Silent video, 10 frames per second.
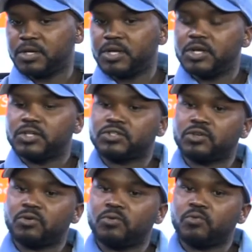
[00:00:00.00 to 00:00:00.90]
So
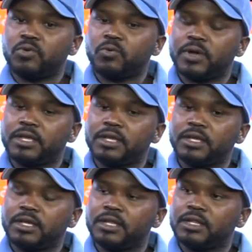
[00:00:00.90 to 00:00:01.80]
we're working
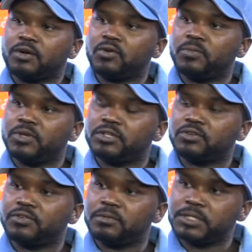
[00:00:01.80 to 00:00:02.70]
in the community of
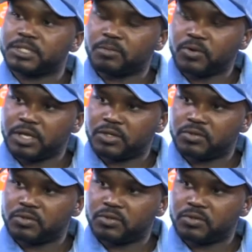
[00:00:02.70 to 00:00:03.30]
Imizamo Yetu